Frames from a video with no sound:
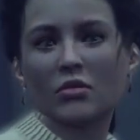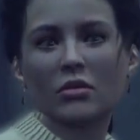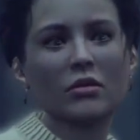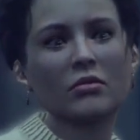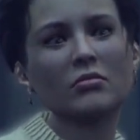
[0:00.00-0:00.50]

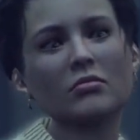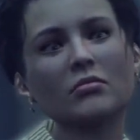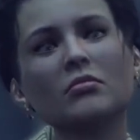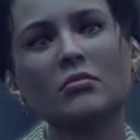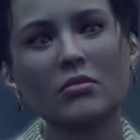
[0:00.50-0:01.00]
I looked on
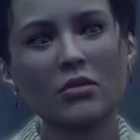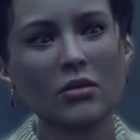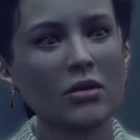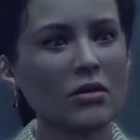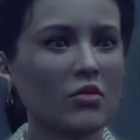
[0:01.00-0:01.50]
Steam at the
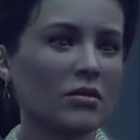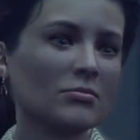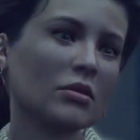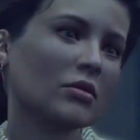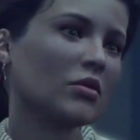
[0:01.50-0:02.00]
definitive
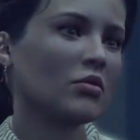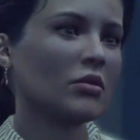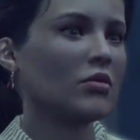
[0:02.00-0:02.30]
editions.